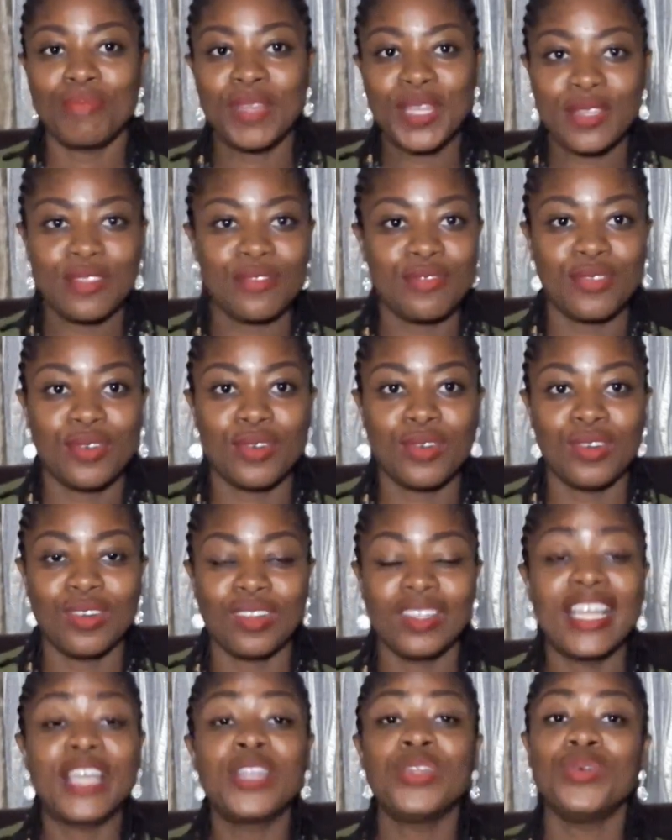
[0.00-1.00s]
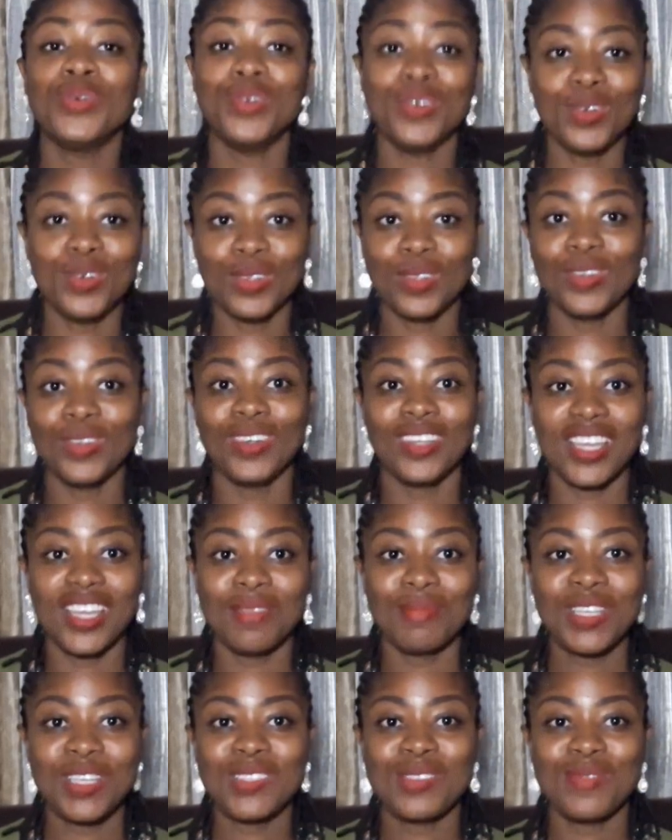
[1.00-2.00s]
paid for, that you own.
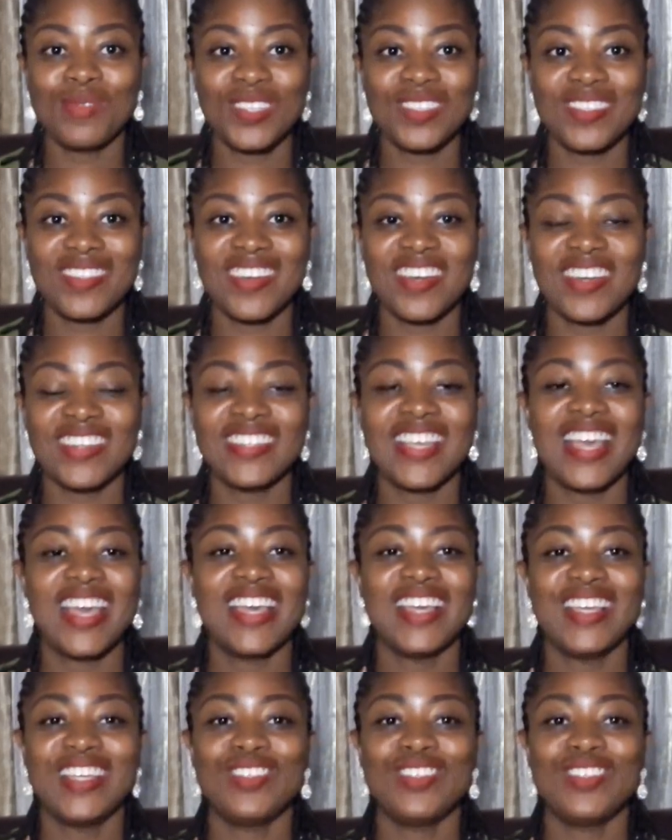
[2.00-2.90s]
Okay, my superstars,